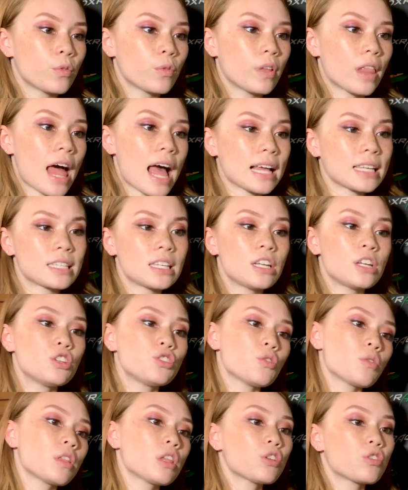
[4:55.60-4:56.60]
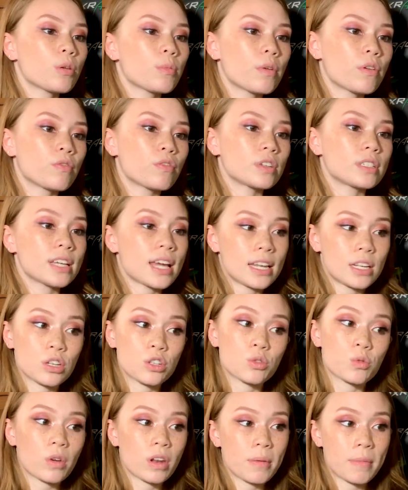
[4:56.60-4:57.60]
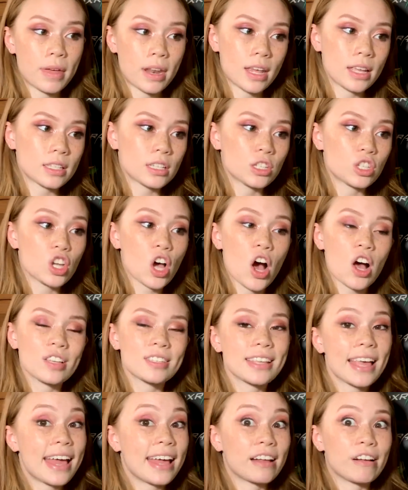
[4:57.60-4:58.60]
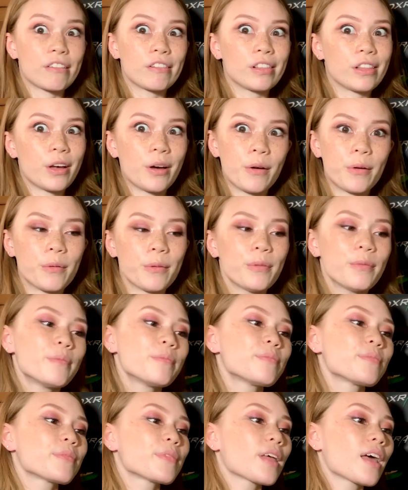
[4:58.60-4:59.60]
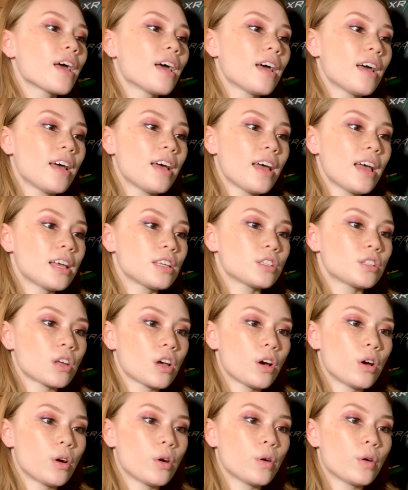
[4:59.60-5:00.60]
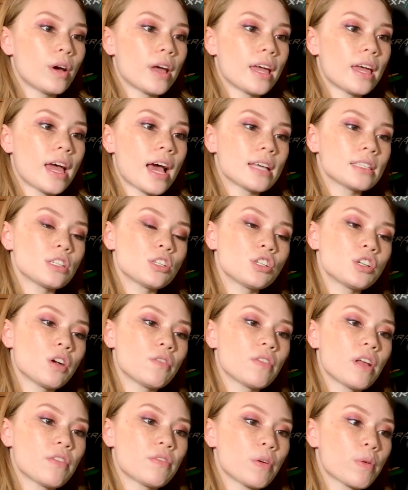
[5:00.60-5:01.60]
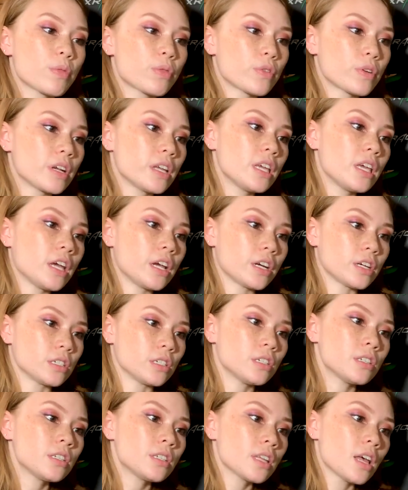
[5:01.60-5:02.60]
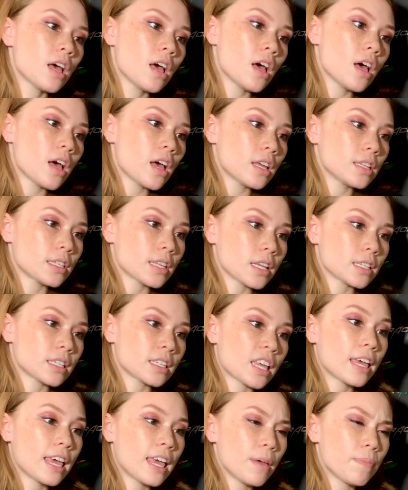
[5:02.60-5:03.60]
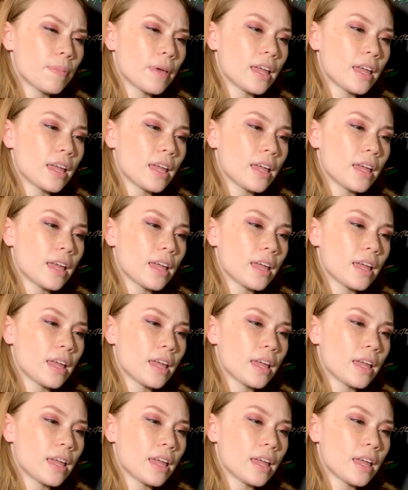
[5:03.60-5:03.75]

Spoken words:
relax and enjoy the treatment for 10 to 20 minutes. Toss and glow. So it has a shelf life of 3 years. It says keep